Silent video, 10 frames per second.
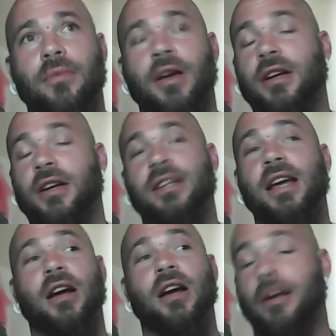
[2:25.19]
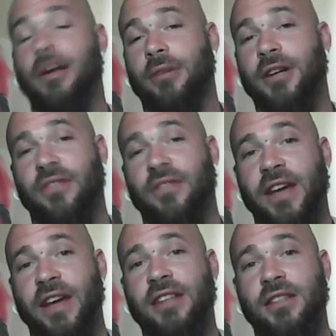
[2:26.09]
it could take on a number of different
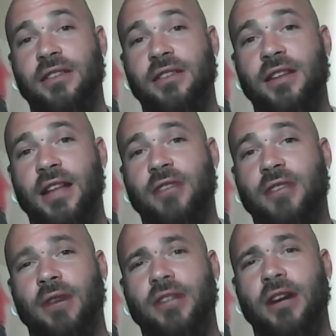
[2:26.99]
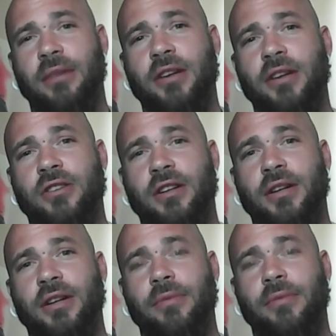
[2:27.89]
faces, and that's why I tried to make sure
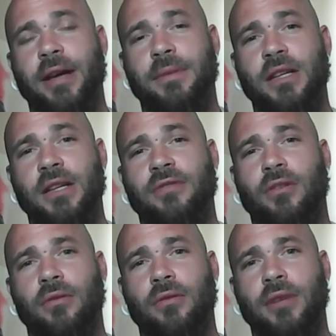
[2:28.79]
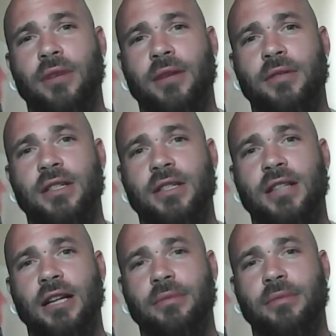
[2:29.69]
it remained peaceful when it was
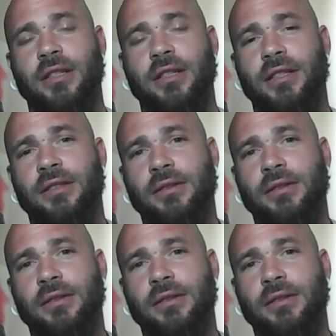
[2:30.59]
inside the building.